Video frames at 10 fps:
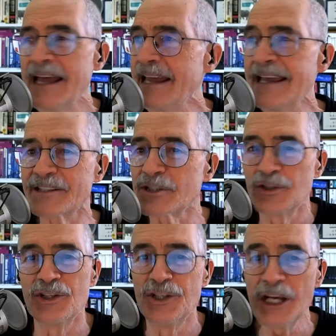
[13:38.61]
It's
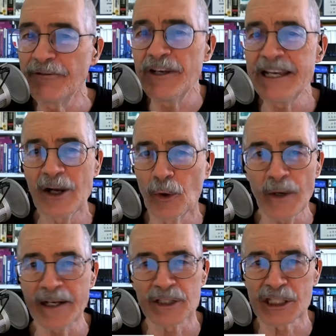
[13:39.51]
jiffy,
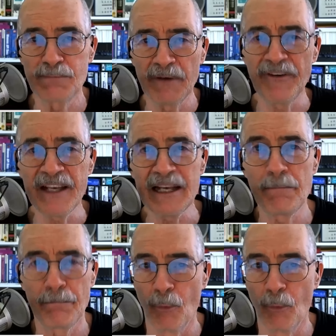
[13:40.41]
quick, spiffy,